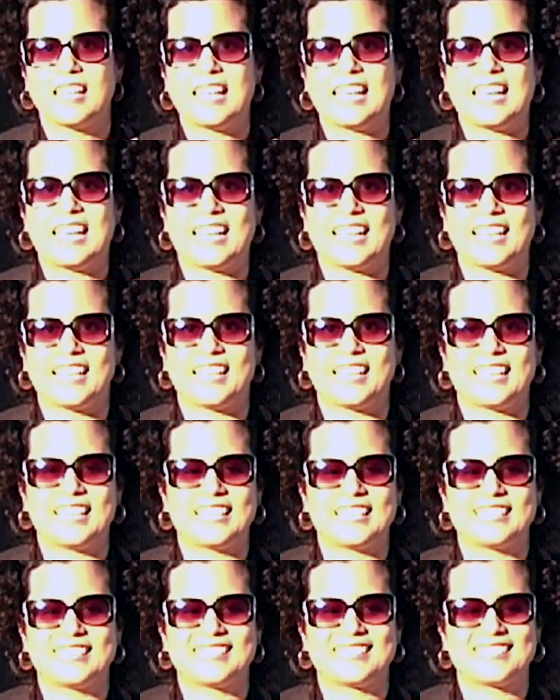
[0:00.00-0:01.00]

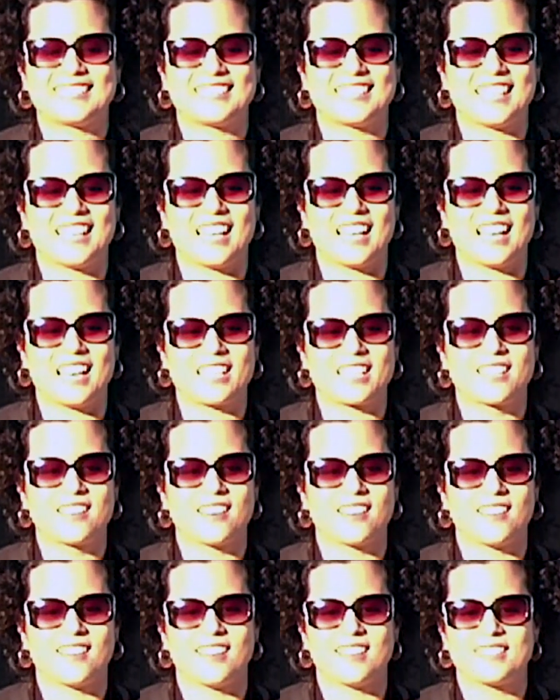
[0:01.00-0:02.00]
And I
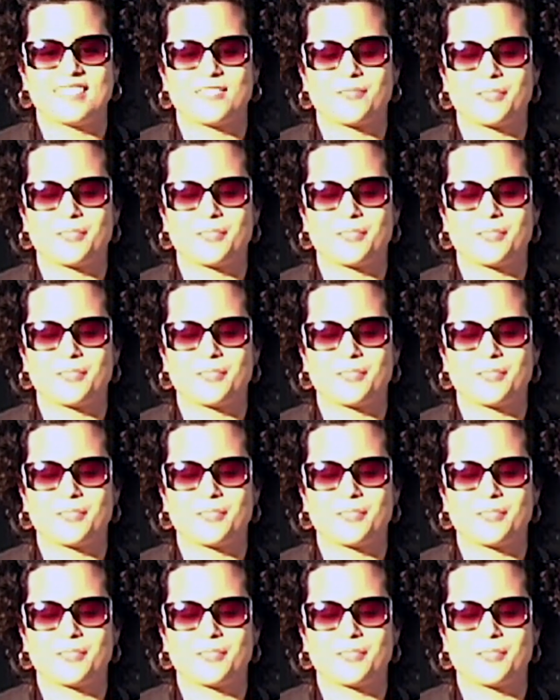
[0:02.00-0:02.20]
got